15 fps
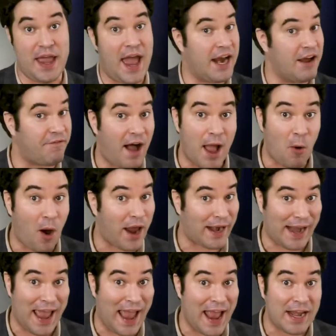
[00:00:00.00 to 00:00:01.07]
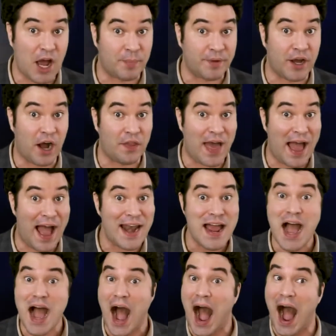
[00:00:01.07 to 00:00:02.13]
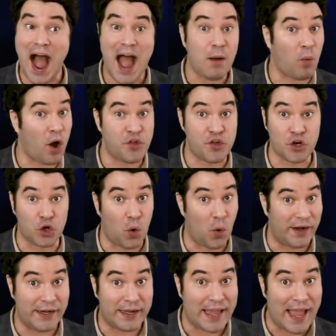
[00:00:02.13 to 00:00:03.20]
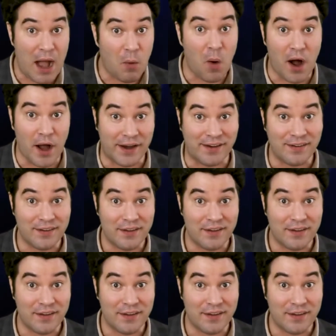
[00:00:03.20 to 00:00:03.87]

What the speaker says: And if I wanted a handout beyond that, I wasn't going to get one.